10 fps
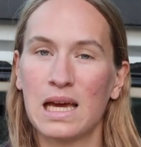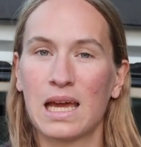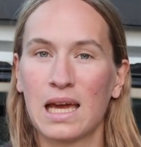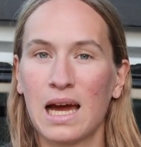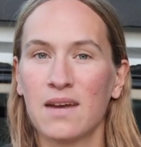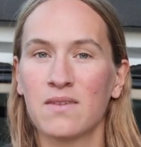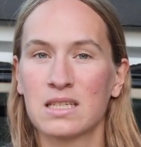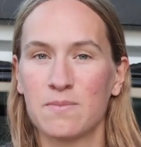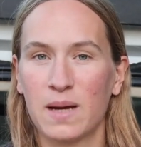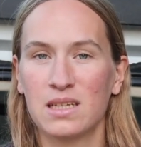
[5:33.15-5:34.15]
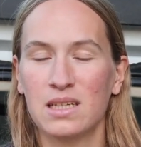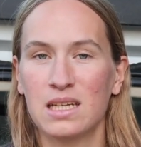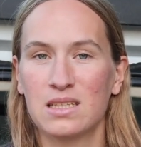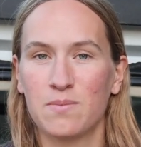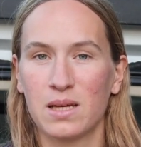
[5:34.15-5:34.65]
and I kind of expected
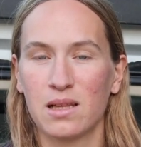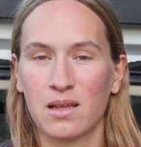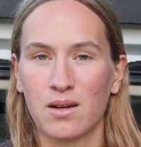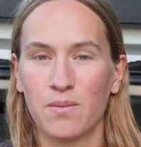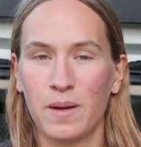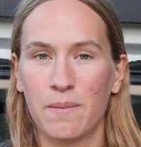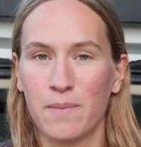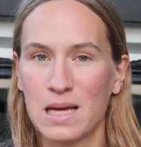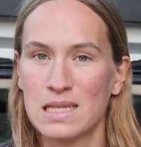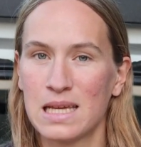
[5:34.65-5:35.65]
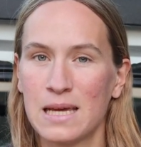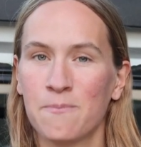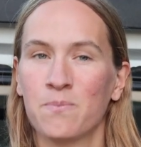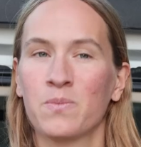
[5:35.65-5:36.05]
it to be a little bit messy.